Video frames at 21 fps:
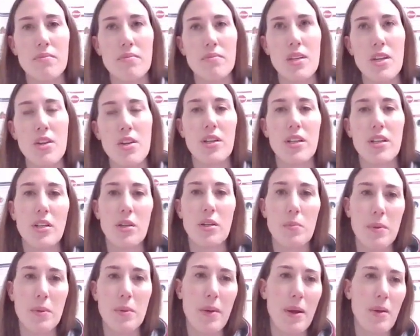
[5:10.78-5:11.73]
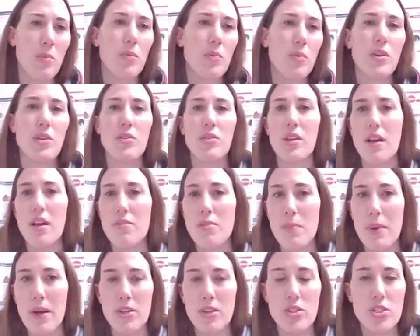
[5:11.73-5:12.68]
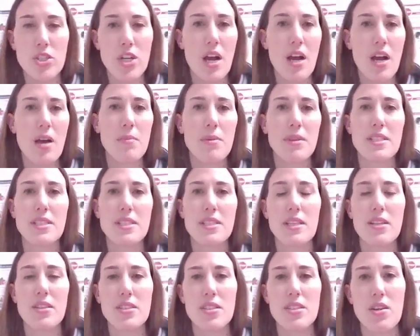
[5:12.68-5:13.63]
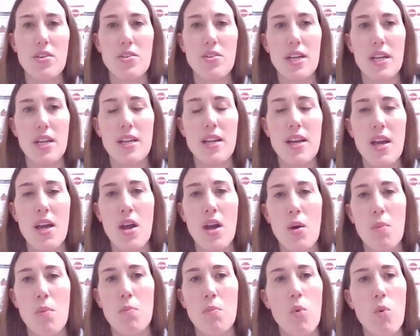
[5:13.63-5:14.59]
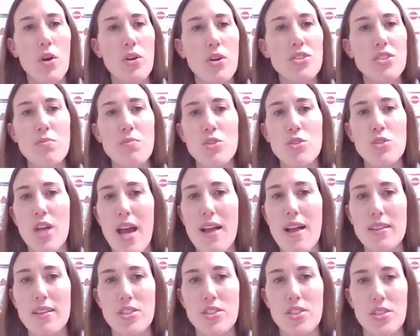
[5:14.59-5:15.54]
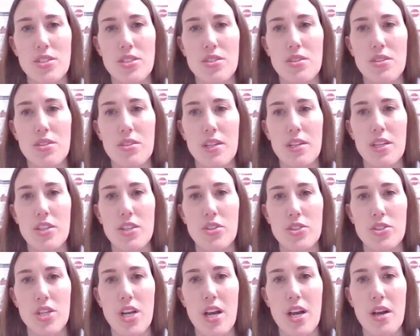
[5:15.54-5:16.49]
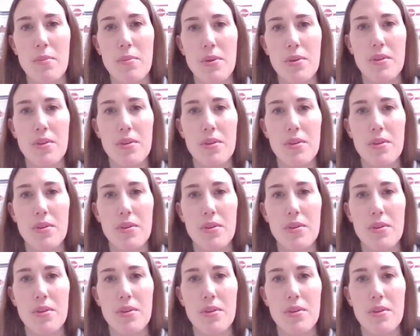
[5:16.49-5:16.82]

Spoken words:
hearing a little bit about what you love about your job and the skills that you need, what are some challenges in your job?